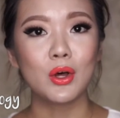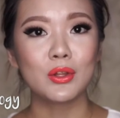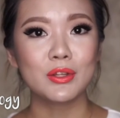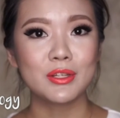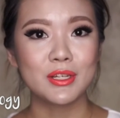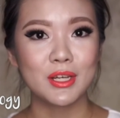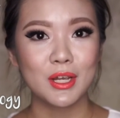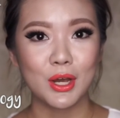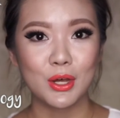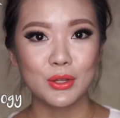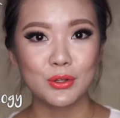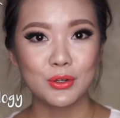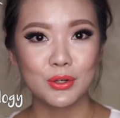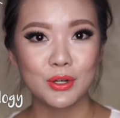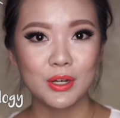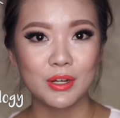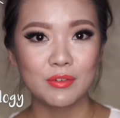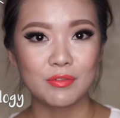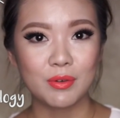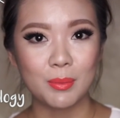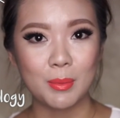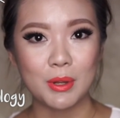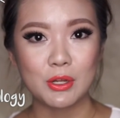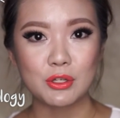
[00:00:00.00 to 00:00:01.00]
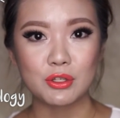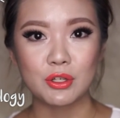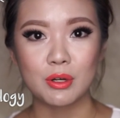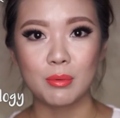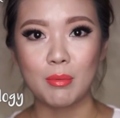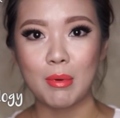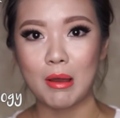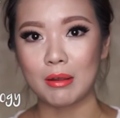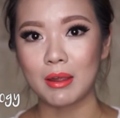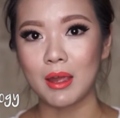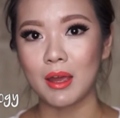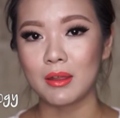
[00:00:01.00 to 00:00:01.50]
All the other information
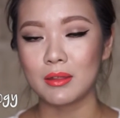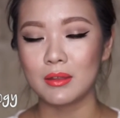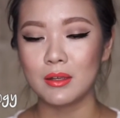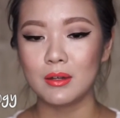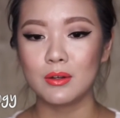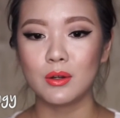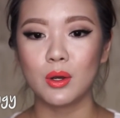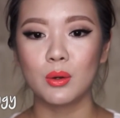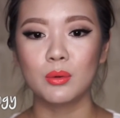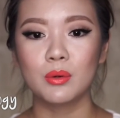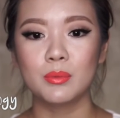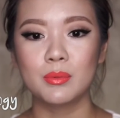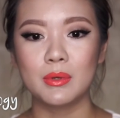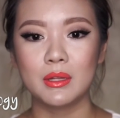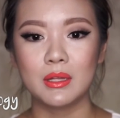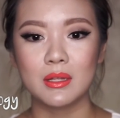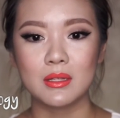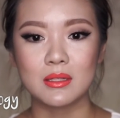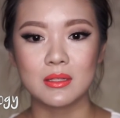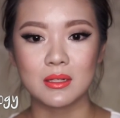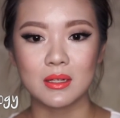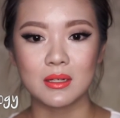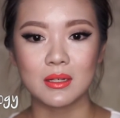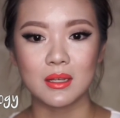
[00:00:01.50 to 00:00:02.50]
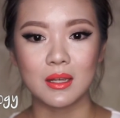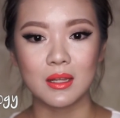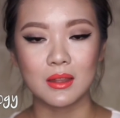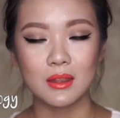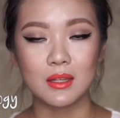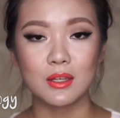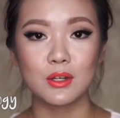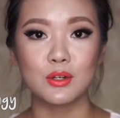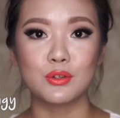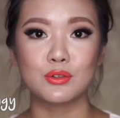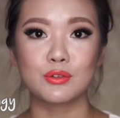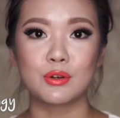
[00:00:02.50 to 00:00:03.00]
about Cathy Doll will be listed
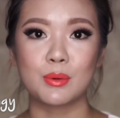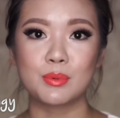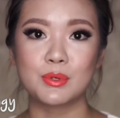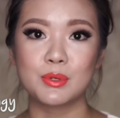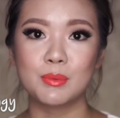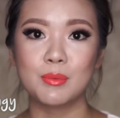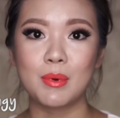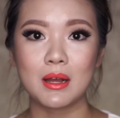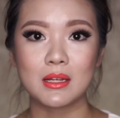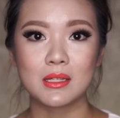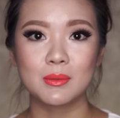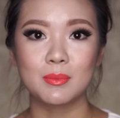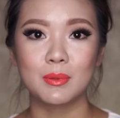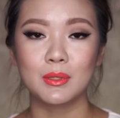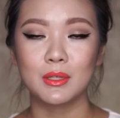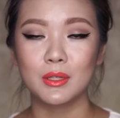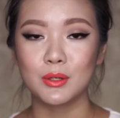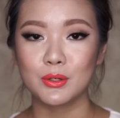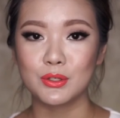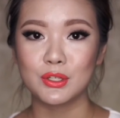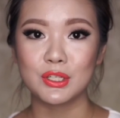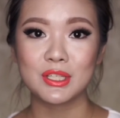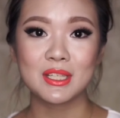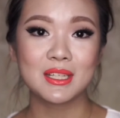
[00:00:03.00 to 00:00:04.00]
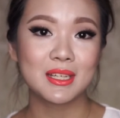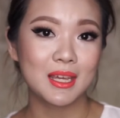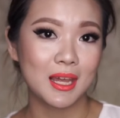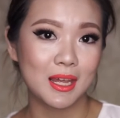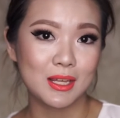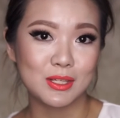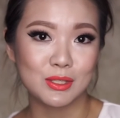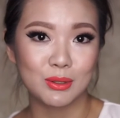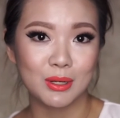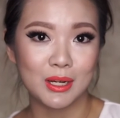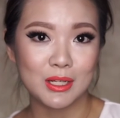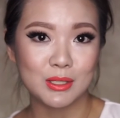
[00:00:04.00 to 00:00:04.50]
in the description box below, just in
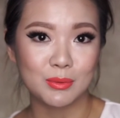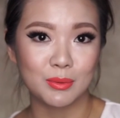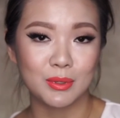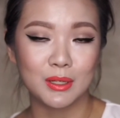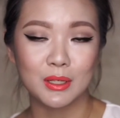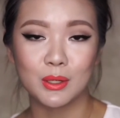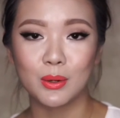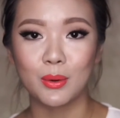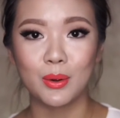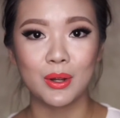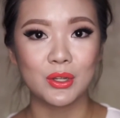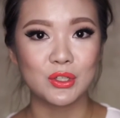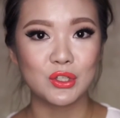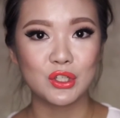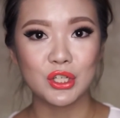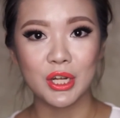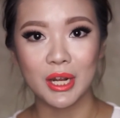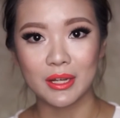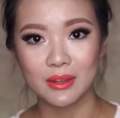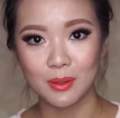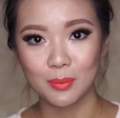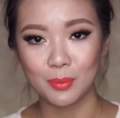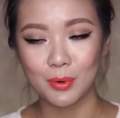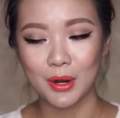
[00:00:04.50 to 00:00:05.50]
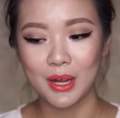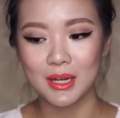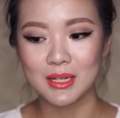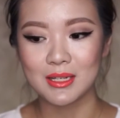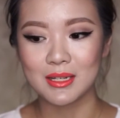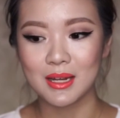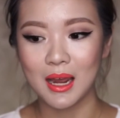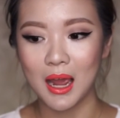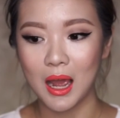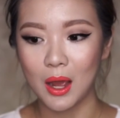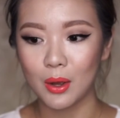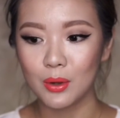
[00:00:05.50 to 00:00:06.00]
case you guys want to go and check the
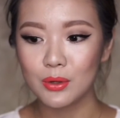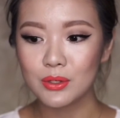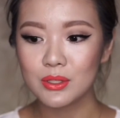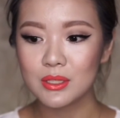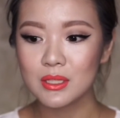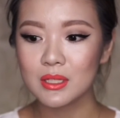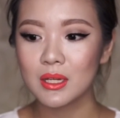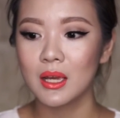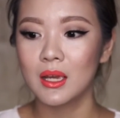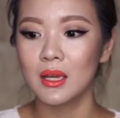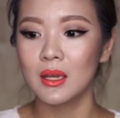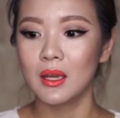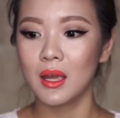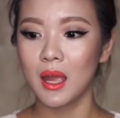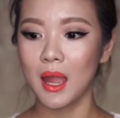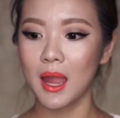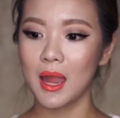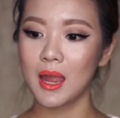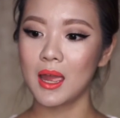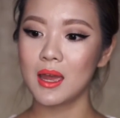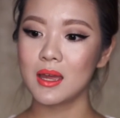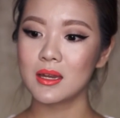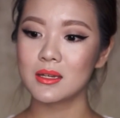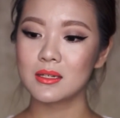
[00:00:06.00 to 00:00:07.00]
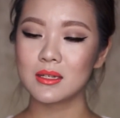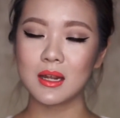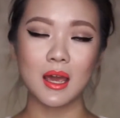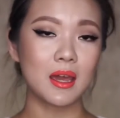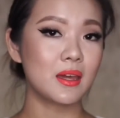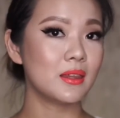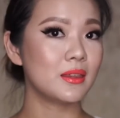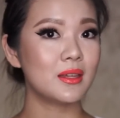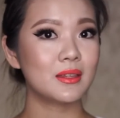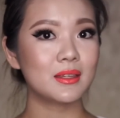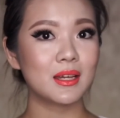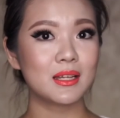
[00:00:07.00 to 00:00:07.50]
brand out. And
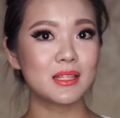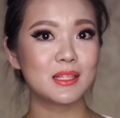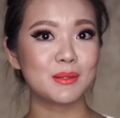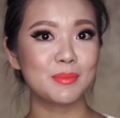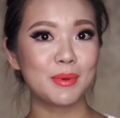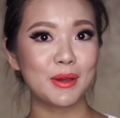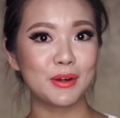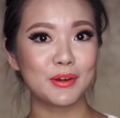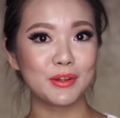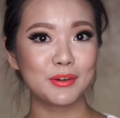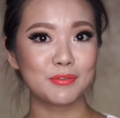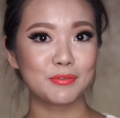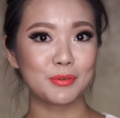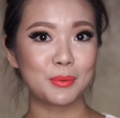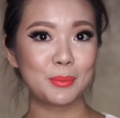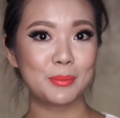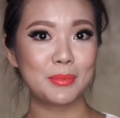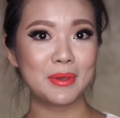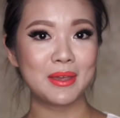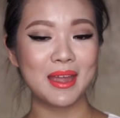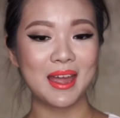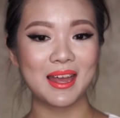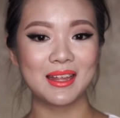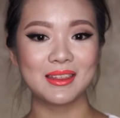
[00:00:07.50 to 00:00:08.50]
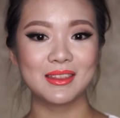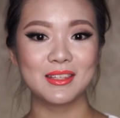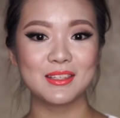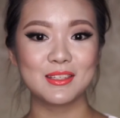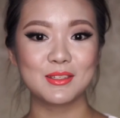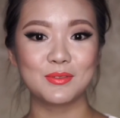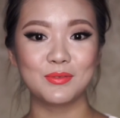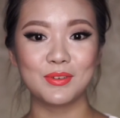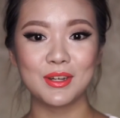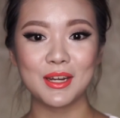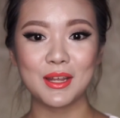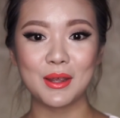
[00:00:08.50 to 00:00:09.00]
I think that's about it for me and
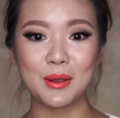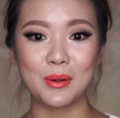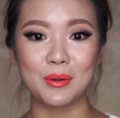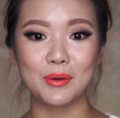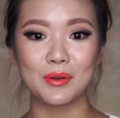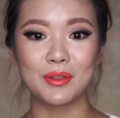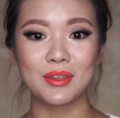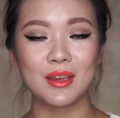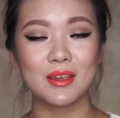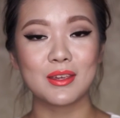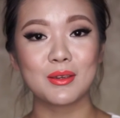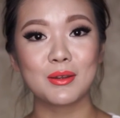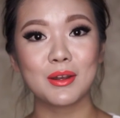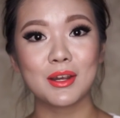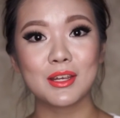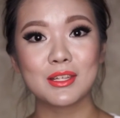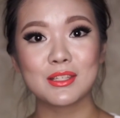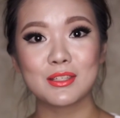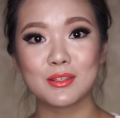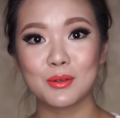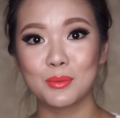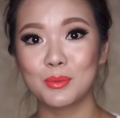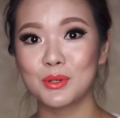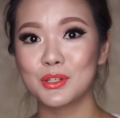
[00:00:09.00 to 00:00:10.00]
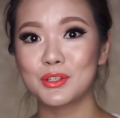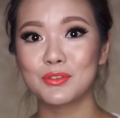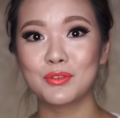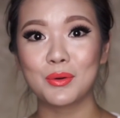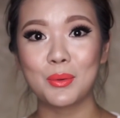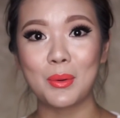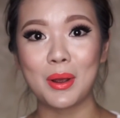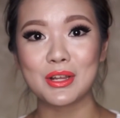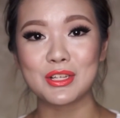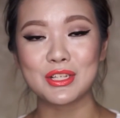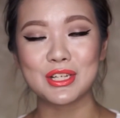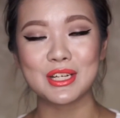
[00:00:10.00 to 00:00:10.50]
this video. Thank you guys so much
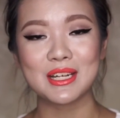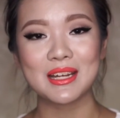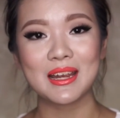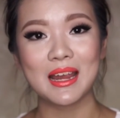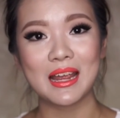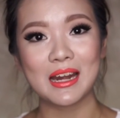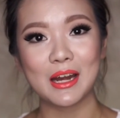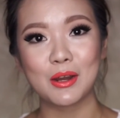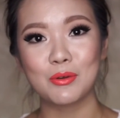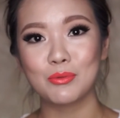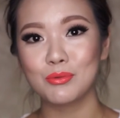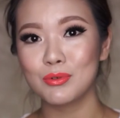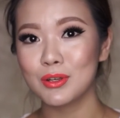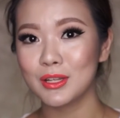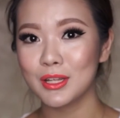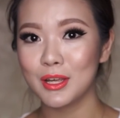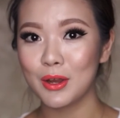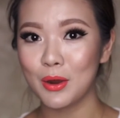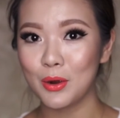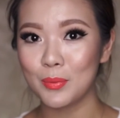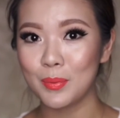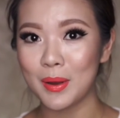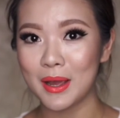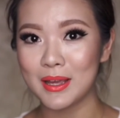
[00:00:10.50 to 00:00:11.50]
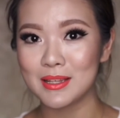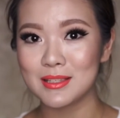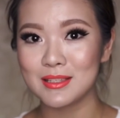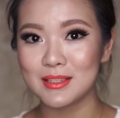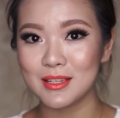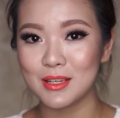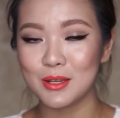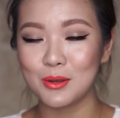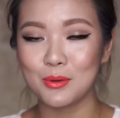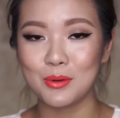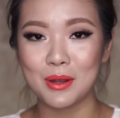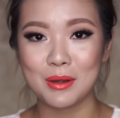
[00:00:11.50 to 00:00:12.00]
for watching, and I really hope I
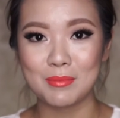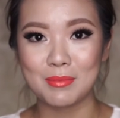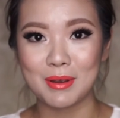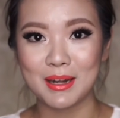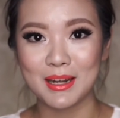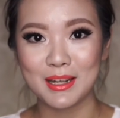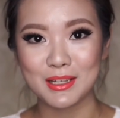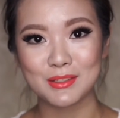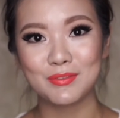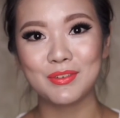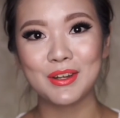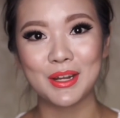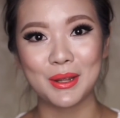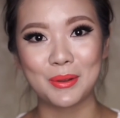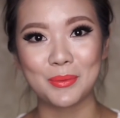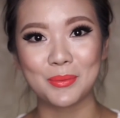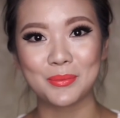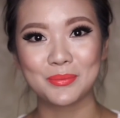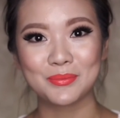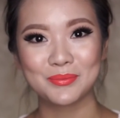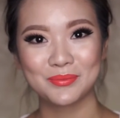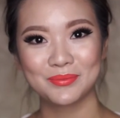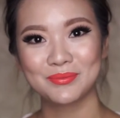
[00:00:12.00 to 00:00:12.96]
see you in my next video.